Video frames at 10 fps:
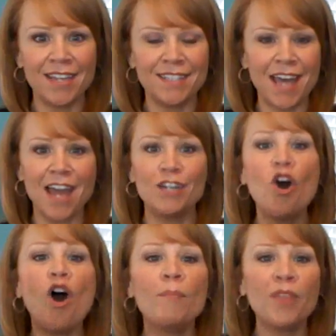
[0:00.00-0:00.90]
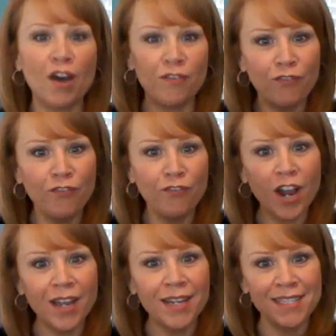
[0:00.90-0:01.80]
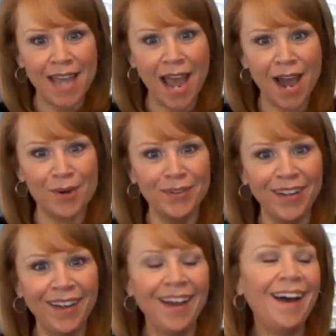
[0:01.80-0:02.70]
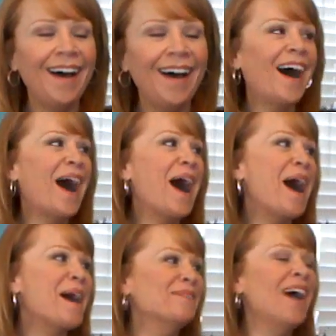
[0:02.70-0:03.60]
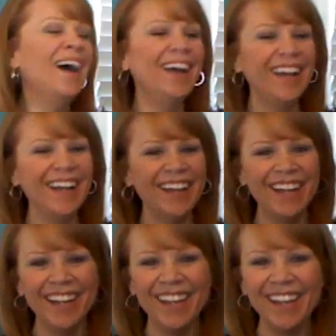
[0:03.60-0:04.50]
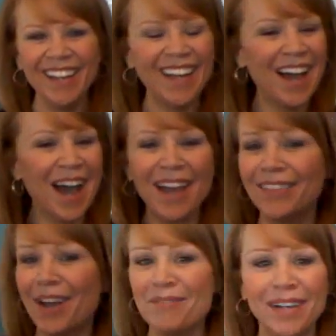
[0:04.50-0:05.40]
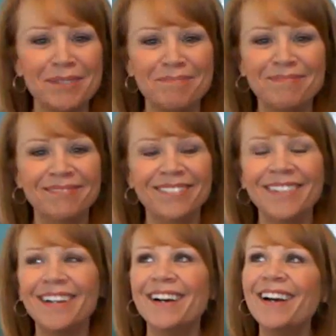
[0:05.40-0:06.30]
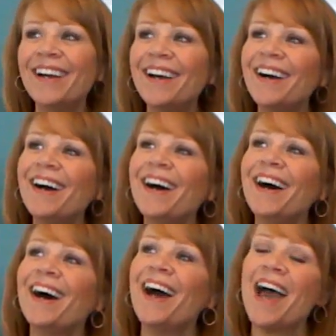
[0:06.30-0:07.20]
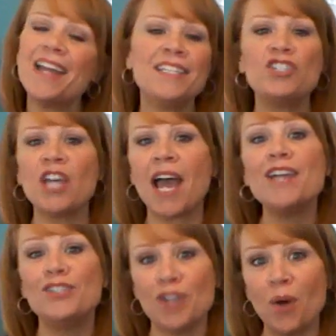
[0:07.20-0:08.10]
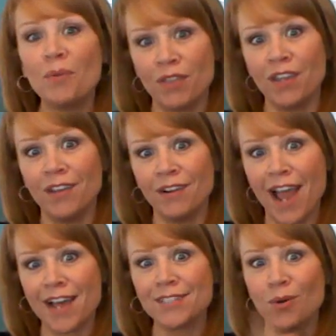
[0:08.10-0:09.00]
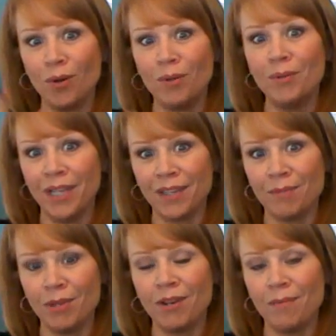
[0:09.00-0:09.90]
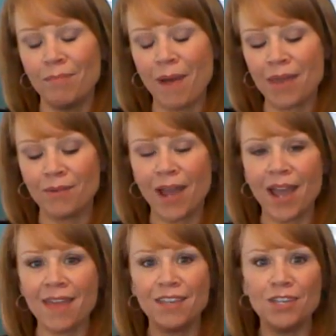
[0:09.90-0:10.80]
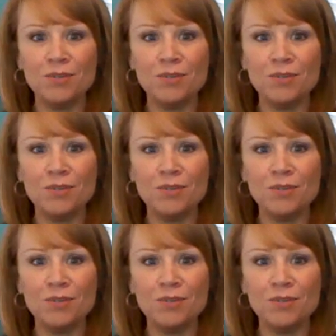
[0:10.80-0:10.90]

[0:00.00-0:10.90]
said, calm the fuck down. I love him. And TJ, I don't think you're an asshole in the community, by the way. I think you